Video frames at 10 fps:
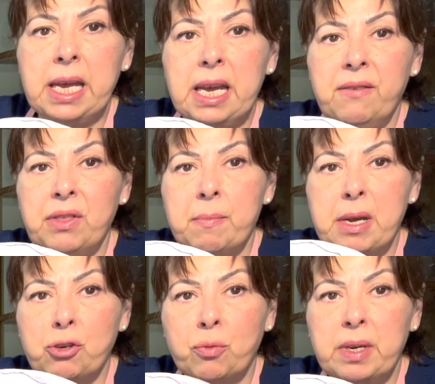If the
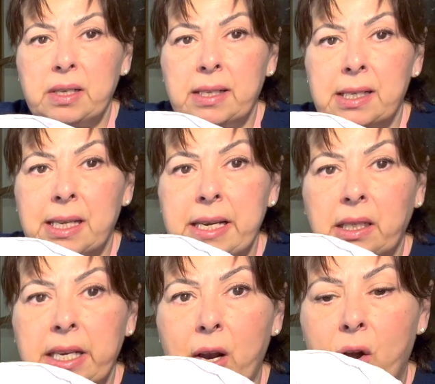measurement is
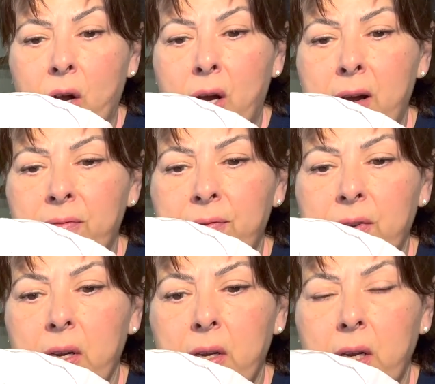slightly
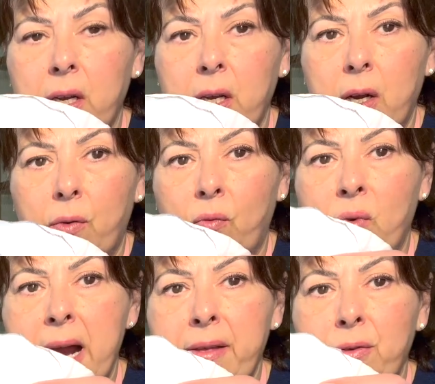off,
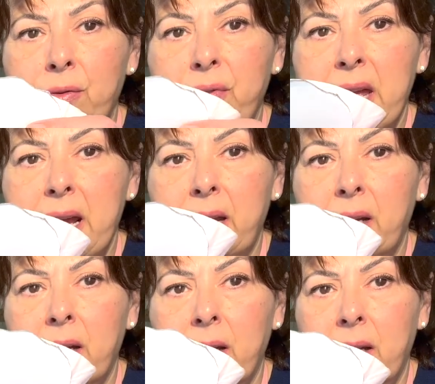rather than